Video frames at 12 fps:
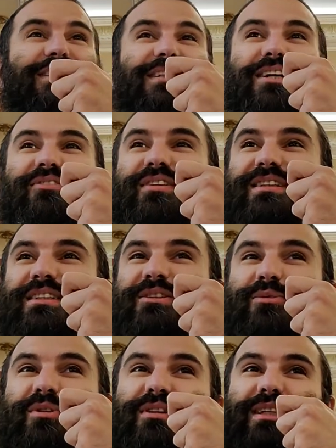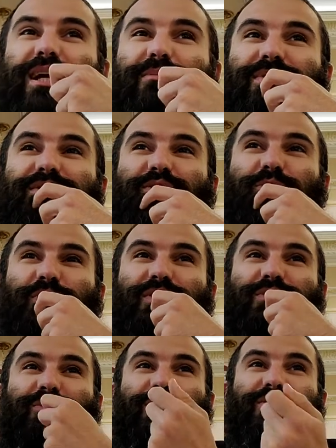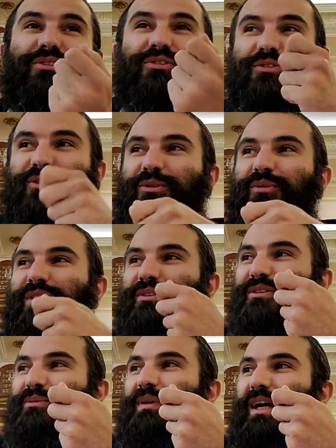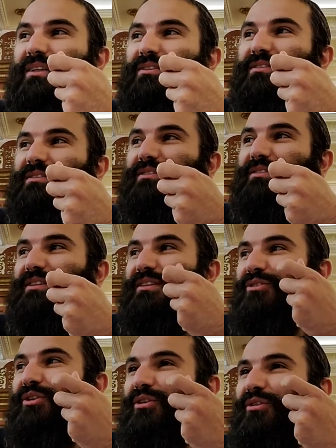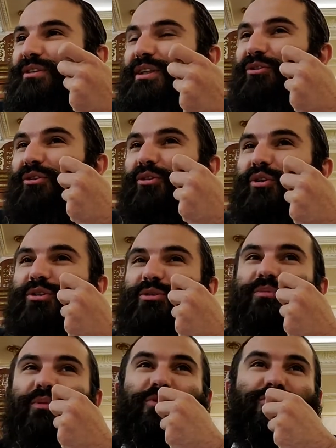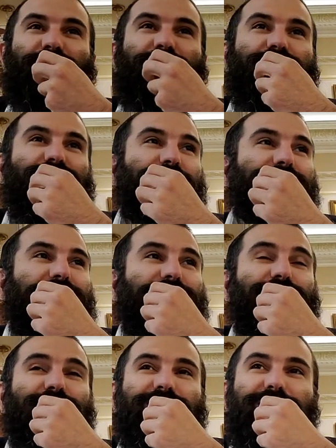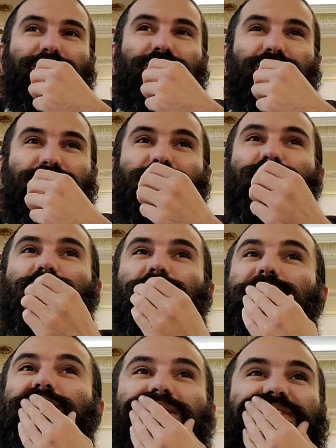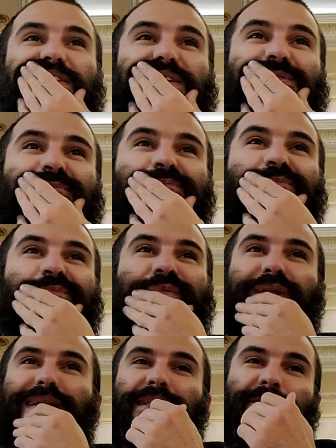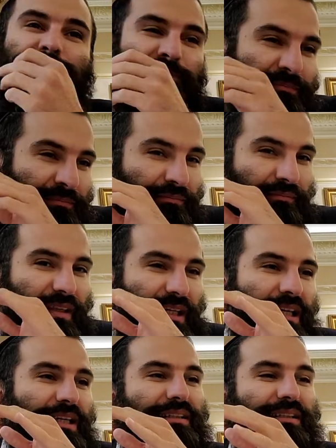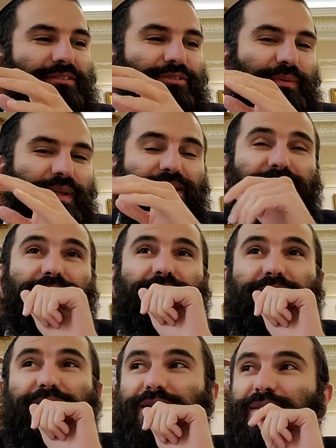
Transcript: Everything in the world that happens to a person, whether it's good or whether it's bad, is all in permission of Hashem. There's no exceptions to this rule whatsoever. Right? Anything from A to Z.